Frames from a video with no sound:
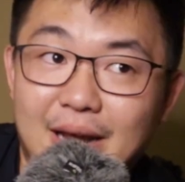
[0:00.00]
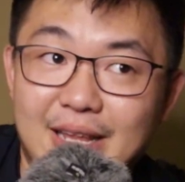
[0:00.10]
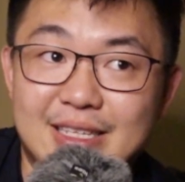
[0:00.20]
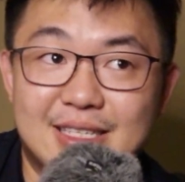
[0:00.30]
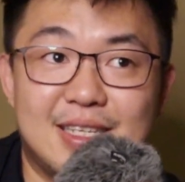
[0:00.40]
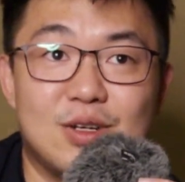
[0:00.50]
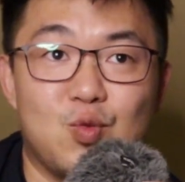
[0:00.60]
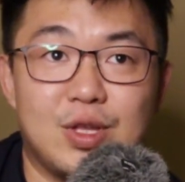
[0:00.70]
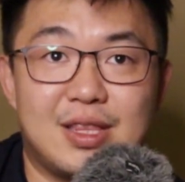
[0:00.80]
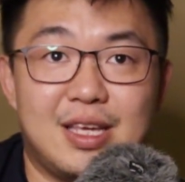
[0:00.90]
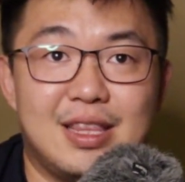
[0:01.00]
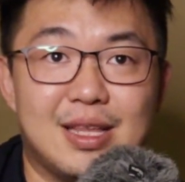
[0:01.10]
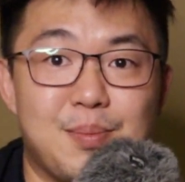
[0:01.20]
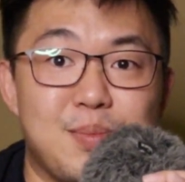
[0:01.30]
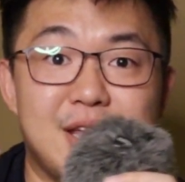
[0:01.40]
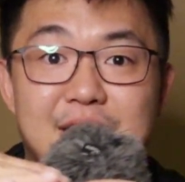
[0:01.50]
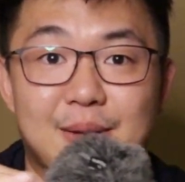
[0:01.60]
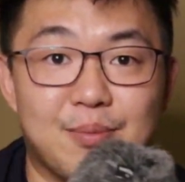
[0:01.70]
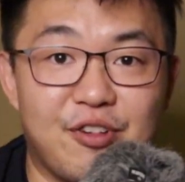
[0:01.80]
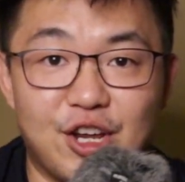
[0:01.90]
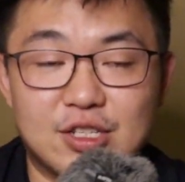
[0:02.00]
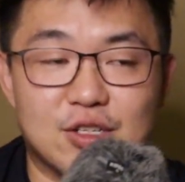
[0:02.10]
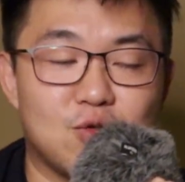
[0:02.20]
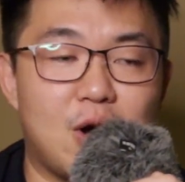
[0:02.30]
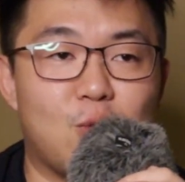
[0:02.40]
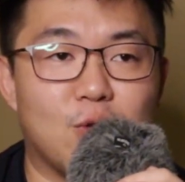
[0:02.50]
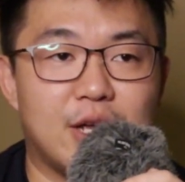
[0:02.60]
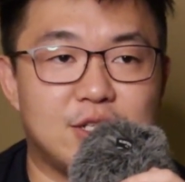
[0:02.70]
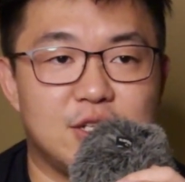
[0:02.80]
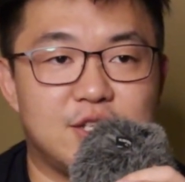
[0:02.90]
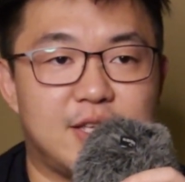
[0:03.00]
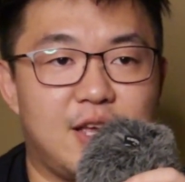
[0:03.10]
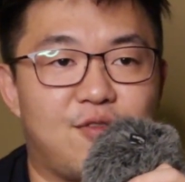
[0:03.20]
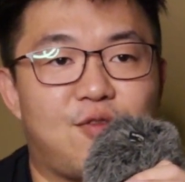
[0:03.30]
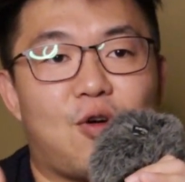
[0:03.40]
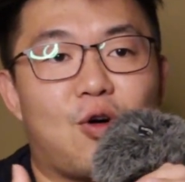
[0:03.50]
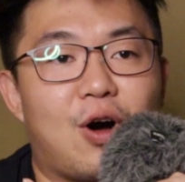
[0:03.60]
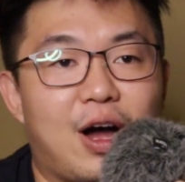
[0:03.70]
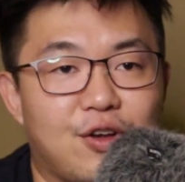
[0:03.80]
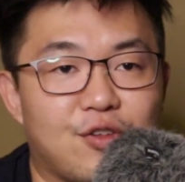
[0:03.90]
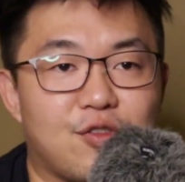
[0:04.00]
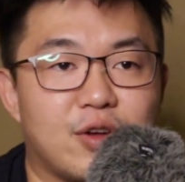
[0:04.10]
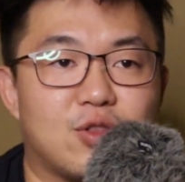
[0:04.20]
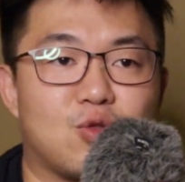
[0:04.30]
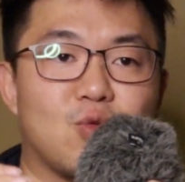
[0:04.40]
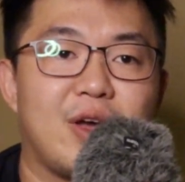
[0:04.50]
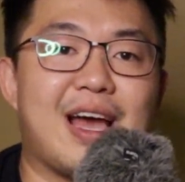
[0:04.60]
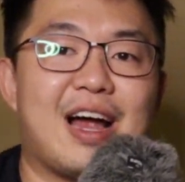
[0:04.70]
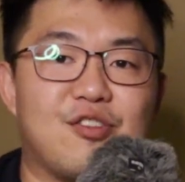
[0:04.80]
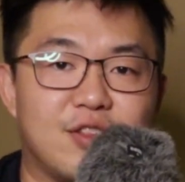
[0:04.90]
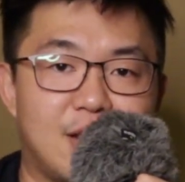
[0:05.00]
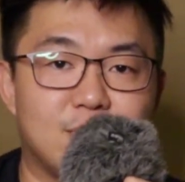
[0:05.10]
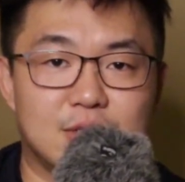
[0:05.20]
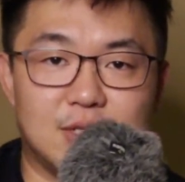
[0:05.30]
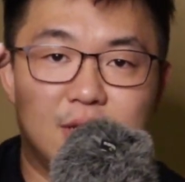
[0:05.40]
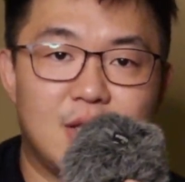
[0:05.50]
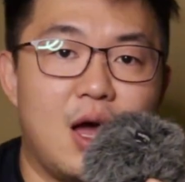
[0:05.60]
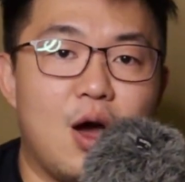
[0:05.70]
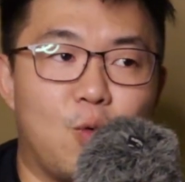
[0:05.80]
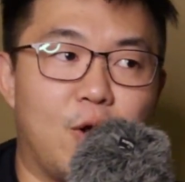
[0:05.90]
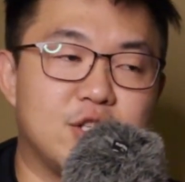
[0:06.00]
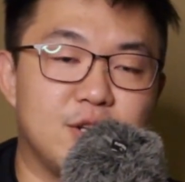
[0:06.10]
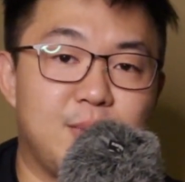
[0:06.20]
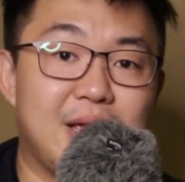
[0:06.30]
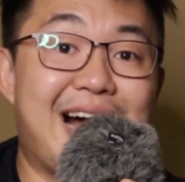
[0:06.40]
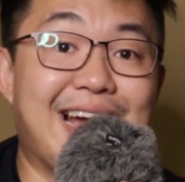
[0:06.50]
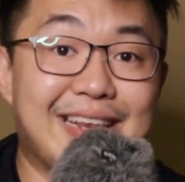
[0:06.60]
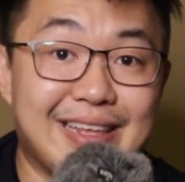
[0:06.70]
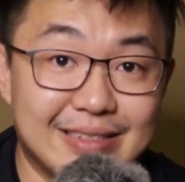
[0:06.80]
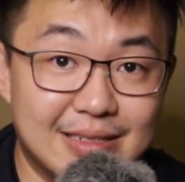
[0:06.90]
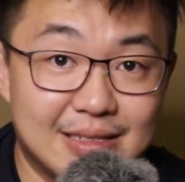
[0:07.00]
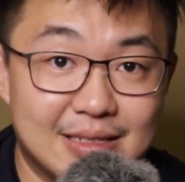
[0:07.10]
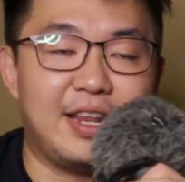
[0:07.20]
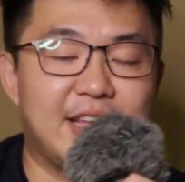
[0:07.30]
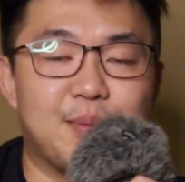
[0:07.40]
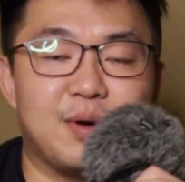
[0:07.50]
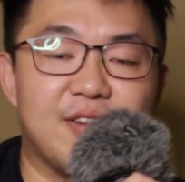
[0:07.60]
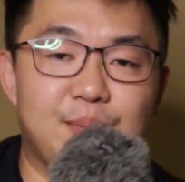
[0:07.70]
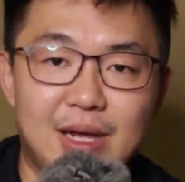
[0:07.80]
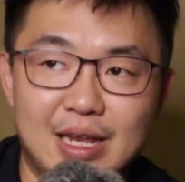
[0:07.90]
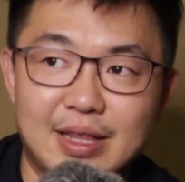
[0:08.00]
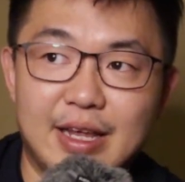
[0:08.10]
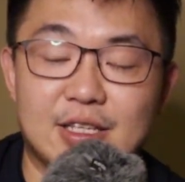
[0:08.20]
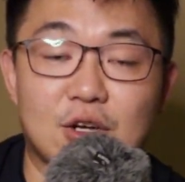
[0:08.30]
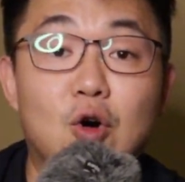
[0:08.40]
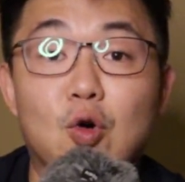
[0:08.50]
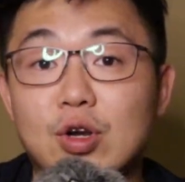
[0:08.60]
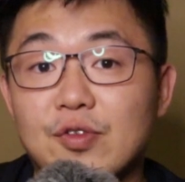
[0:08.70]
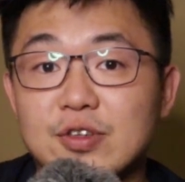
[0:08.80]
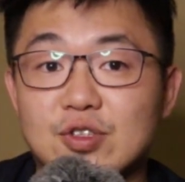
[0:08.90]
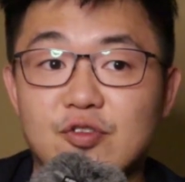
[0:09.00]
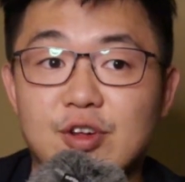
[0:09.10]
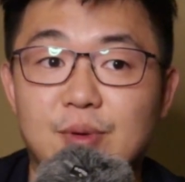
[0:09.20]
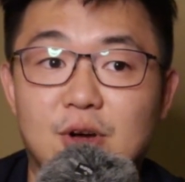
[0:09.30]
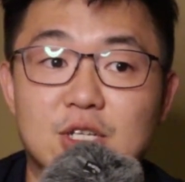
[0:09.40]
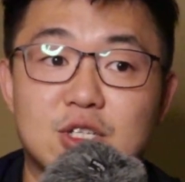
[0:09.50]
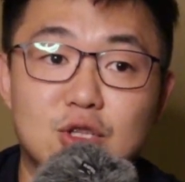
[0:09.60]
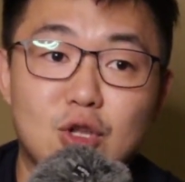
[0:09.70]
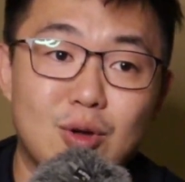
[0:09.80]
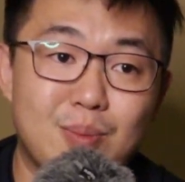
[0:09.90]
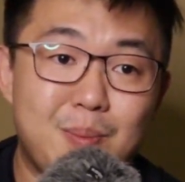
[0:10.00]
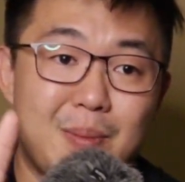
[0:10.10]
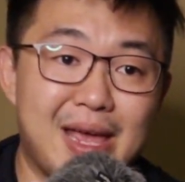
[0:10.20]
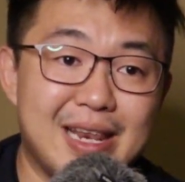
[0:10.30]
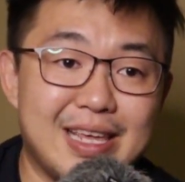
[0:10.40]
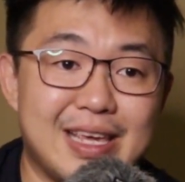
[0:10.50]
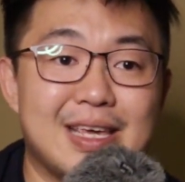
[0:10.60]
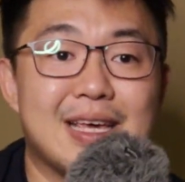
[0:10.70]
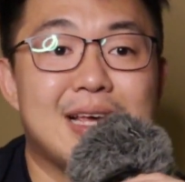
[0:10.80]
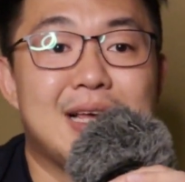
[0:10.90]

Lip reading: but it's still within the medium range. So I would actually say 400,000 to 800,000 would actually be ideal. Anything above $1 million, then it's a whole different story, because not many